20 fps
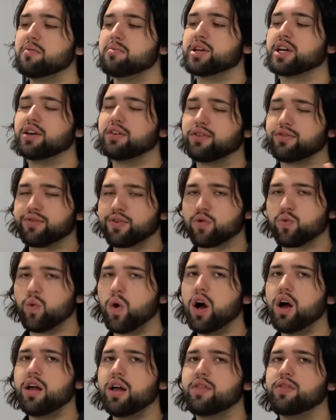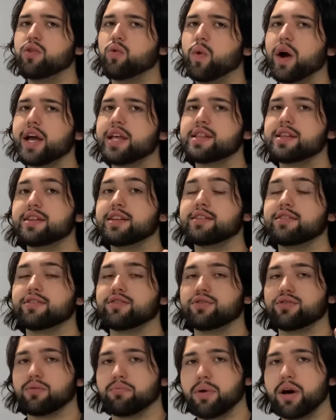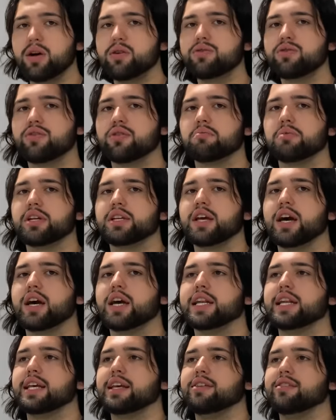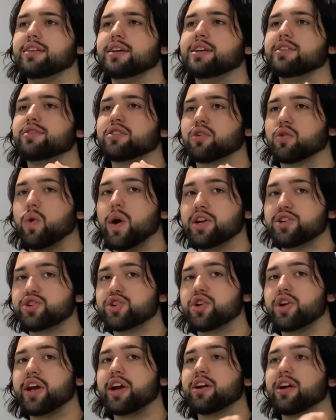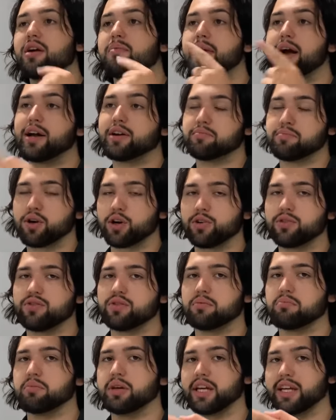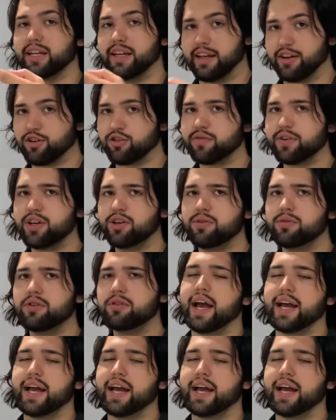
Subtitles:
Because for one, the way that this is supposed to be done is it is a questionnaire about a person being interviewed,